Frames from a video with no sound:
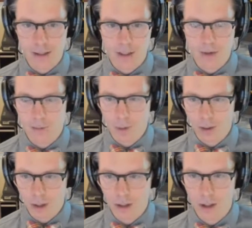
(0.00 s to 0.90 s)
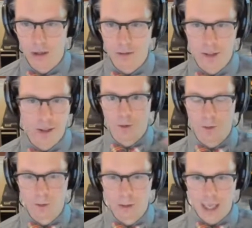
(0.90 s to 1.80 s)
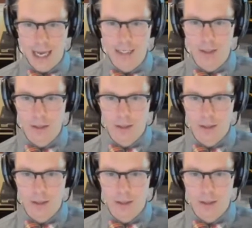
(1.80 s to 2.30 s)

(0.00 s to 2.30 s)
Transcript: It does support YOLO. You know, TensorFlow Lite